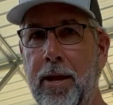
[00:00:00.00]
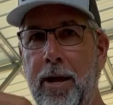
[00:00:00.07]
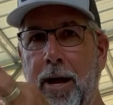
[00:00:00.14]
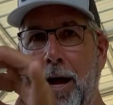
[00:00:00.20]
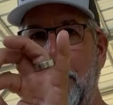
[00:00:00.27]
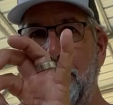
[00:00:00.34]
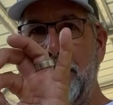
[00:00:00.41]

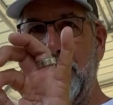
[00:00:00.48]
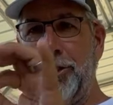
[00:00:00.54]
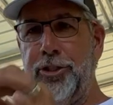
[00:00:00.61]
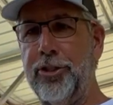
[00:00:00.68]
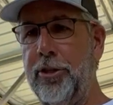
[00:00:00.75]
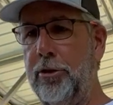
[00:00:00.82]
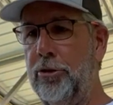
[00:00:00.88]
I
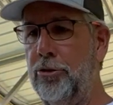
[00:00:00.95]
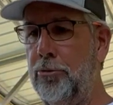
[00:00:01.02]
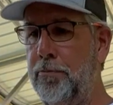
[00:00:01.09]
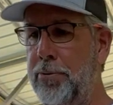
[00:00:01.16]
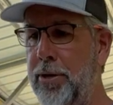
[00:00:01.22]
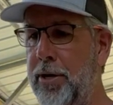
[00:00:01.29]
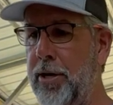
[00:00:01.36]
pinch the
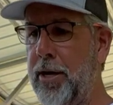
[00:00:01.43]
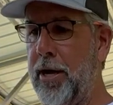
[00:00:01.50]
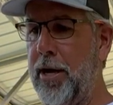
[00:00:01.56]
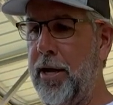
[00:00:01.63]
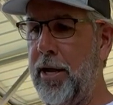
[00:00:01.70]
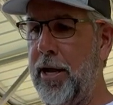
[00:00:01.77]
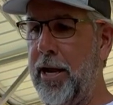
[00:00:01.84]
loop
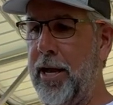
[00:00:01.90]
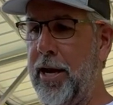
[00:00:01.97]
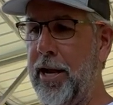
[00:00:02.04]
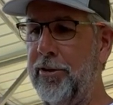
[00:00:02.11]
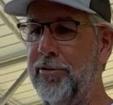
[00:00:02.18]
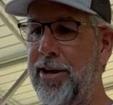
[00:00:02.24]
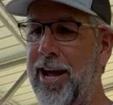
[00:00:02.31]
and
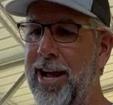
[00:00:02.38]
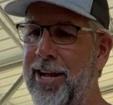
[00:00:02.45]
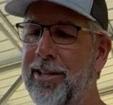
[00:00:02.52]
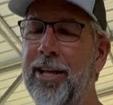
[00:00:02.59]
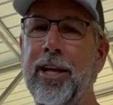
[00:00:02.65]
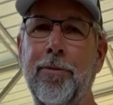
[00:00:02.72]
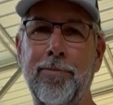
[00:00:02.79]
I tie it
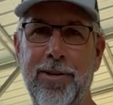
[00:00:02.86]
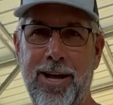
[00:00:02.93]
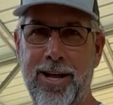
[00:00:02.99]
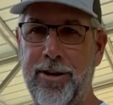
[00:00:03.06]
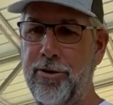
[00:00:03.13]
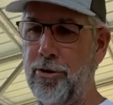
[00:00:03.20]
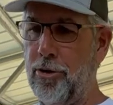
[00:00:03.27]
like I'm
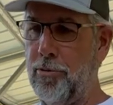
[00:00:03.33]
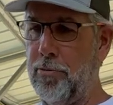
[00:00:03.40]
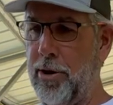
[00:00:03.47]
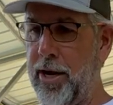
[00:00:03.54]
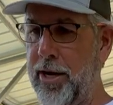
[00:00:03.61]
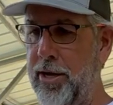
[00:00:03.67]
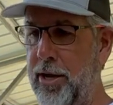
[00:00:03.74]
tying an
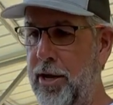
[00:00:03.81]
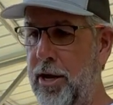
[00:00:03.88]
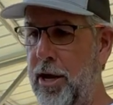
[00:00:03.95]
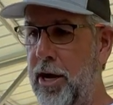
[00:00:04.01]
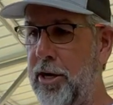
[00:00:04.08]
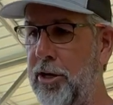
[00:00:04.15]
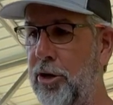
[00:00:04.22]
Albright.
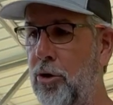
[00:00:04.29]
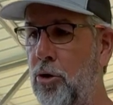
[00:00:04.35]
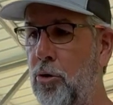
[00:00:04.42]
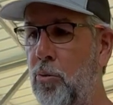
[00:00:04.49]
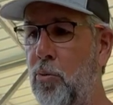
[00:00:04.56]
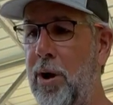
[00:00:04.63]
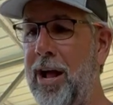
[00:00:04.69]
I'm gonna go
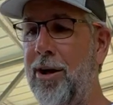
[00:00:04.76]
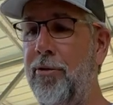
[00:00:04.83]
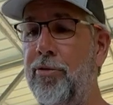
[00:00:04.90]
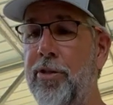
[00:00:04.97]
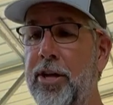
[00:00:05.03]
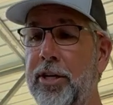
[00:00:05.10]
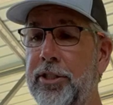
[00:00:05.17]

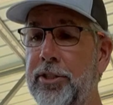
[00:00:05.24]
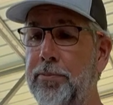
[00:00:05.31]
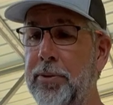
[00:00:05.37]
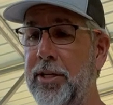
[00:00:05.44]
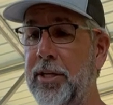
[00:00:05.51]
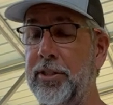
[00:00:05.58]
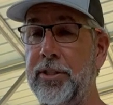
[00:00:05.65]
around this
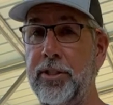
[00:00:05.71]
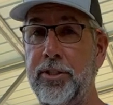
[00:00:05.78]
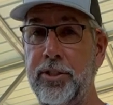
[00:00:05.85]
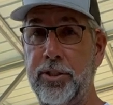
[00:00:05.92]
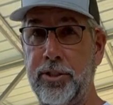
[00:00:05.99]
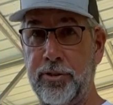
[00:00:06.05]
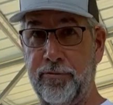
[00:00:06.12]
because this
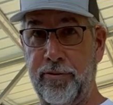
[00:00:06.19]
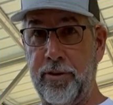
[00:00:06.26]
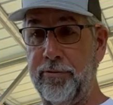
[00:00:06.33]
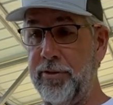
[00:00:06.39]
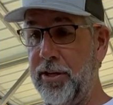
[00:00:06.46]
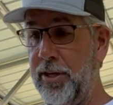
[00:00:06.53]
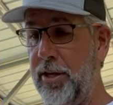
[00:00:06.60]
is
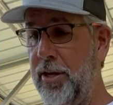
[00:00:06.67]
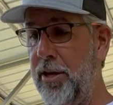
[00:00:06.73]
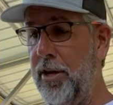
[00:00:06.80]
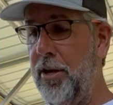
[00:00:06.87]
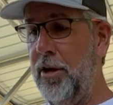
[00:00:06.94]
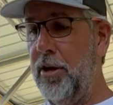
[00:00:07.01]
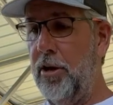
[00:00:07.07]
50,
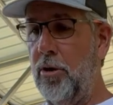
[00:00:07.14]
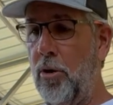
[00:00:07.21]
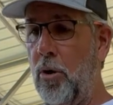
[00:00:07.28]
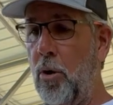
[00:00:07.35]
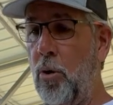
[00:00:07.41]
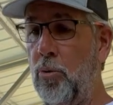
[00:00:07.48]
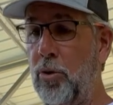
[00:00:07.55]

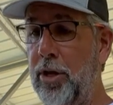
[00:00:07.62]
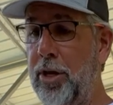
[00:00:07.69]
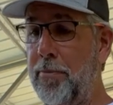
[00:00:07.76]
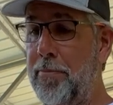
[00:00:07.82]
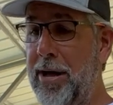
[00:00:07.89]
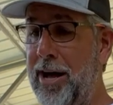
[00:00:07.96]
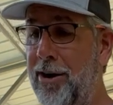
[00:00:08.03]
only
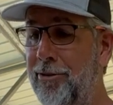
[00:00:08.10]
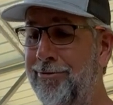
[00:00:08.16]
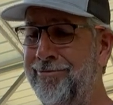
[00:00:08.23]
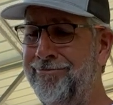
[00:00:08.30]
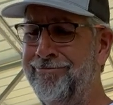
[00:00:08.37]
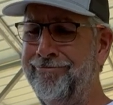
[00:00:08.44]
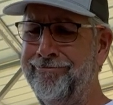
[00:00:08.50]
about
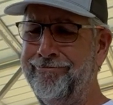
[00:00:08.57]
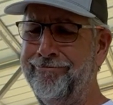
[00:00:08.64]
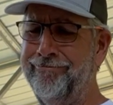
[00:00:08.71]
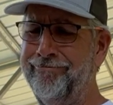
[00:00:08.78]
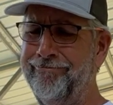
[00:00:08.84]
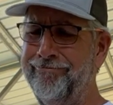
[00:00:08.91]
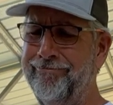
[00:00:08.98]

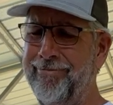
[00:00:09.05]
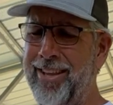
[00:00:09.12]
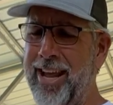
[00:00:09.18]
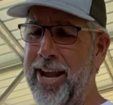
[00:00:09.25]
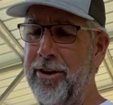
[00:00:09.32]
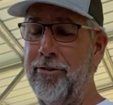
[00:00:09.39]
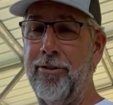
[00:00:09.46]

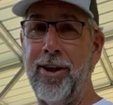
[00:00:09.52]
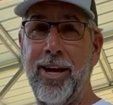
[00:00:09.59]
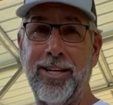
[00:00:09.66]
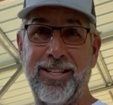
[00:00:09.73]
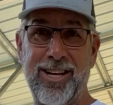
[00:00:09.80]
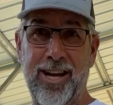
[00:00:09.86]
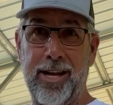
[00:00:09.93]
eight or
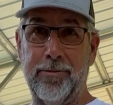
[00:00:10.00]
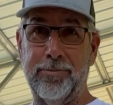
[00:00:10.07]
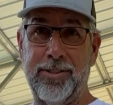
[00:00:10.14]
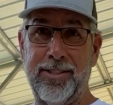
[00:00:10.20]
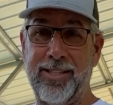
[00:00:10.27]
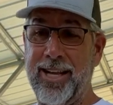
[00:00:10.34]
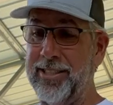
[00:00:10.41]
nine
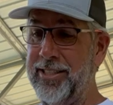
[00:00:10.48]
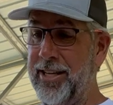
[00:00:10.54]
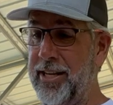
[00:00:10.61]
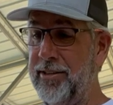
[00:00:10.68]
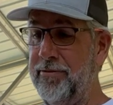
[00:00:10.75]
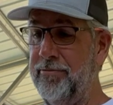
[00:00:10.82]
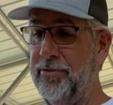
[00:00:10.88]
times, that's
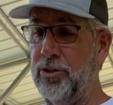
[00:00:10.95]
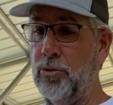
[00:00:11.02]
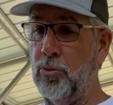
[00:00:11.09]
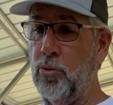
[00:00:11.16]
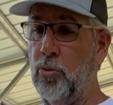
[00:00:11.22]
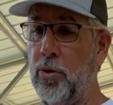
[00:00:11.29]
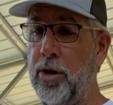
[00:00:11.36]
it. So
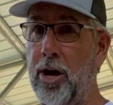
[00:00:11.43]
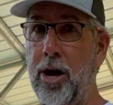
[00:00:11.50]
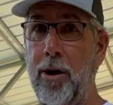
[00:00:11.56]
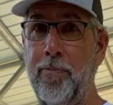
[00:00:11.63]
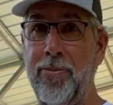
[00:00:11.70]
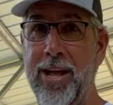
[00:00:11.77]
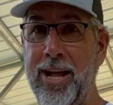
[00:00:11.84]
I'm going
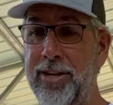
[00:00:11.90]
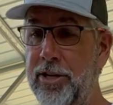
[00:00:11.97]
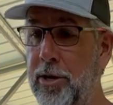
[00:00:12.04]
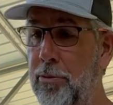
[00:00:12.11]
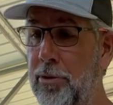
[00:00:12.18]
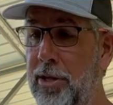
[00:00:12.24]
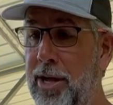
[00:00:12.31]
up that
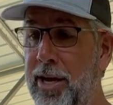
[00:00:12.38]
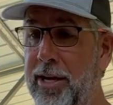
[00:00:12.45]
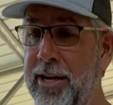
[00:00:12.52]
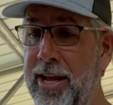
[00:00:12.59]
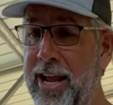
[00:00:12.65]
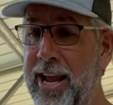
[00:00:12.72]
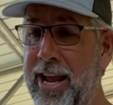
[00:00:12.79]
double line
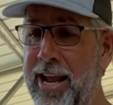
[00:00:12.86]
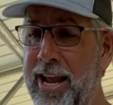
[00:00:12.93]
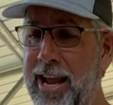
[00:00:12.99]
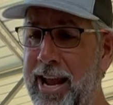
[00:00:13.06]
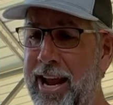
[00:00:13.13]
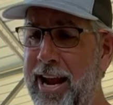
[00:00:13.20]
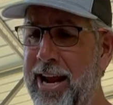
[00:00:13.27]

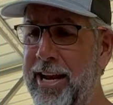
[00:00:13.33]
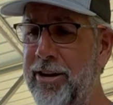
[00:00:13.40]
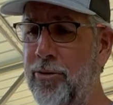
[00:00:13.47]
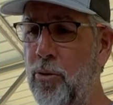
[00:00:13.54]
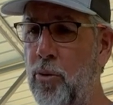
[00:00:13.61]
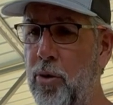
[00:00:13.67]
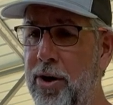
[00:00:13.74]
eight
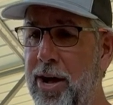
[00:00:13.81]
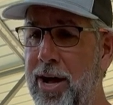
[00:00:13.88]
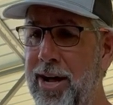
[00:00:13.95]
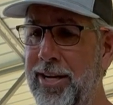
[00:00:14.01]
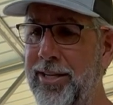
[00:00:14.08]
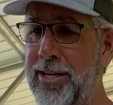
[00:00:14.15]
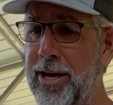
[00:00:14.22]
or
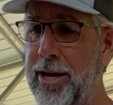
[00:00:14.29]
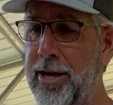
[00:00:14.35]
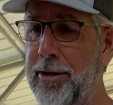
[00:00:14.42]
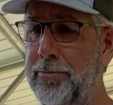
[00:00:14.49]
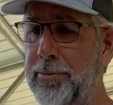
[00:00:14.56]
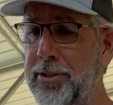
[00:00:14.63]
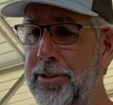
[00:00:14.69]
nine
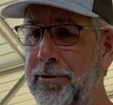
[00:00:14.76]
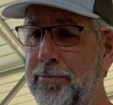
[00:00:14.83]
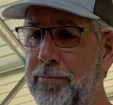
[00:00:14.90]
times.